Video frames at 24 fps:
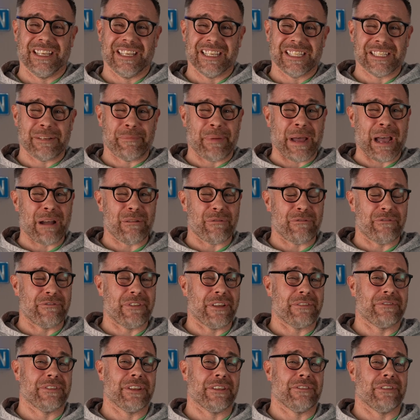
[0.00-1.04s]
it's about
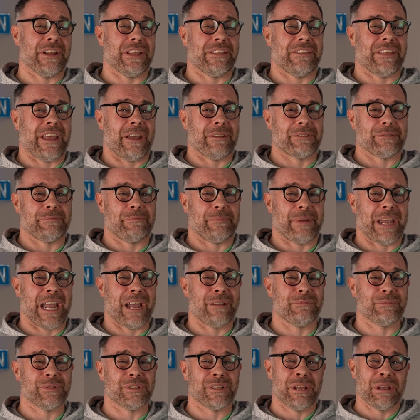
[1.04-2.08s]

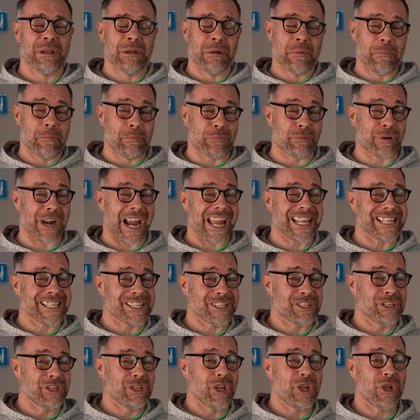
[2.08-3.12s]
£53,000,
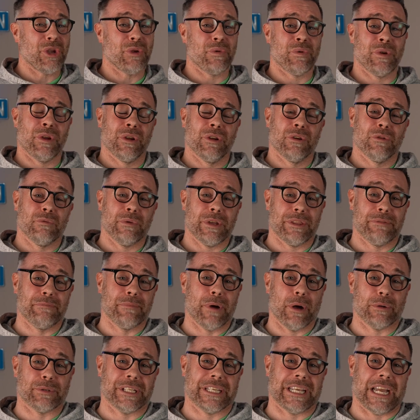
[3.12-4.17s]
brand new with
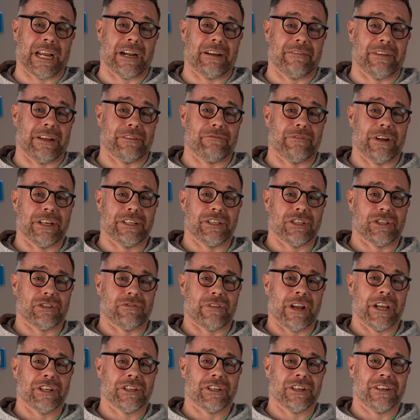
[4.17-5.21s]
motor caravan
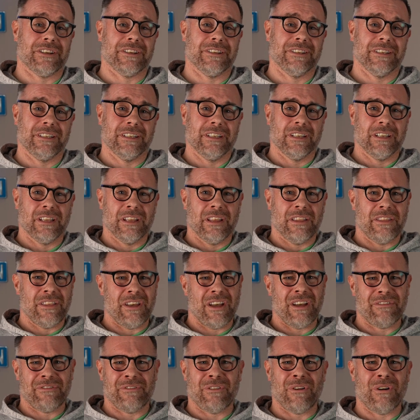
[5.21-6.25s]
registration.
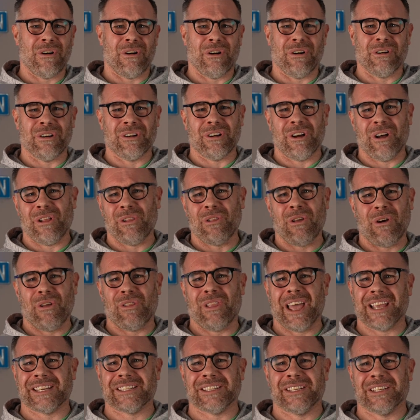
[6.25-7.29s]
Therefore, a lot
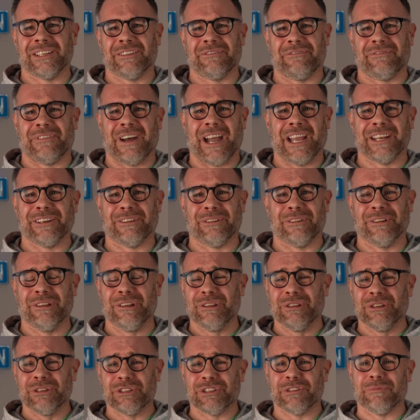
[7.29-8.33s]
less than you find on
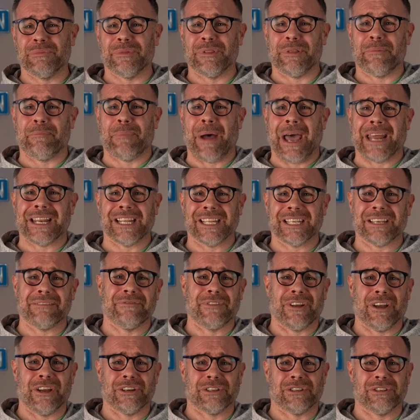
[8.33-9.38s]
some of the panel
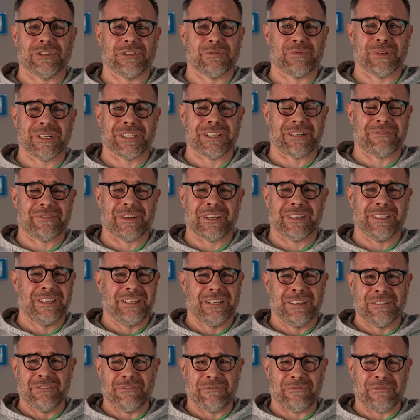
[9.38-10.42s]
conversions, which have a
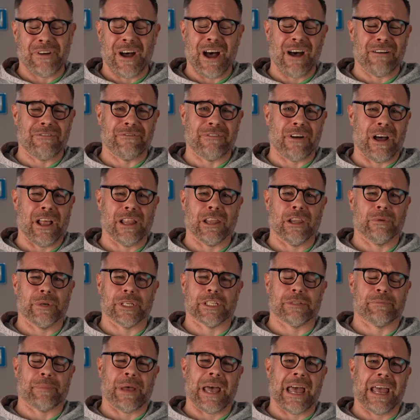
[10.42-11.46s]
far, far lower
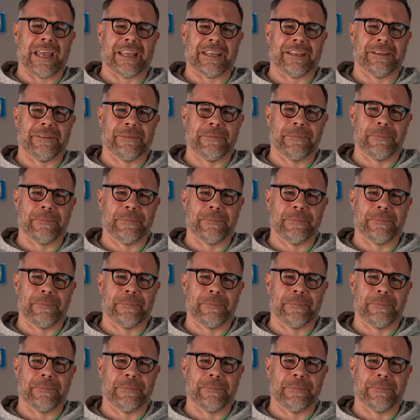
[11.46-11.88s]
spec.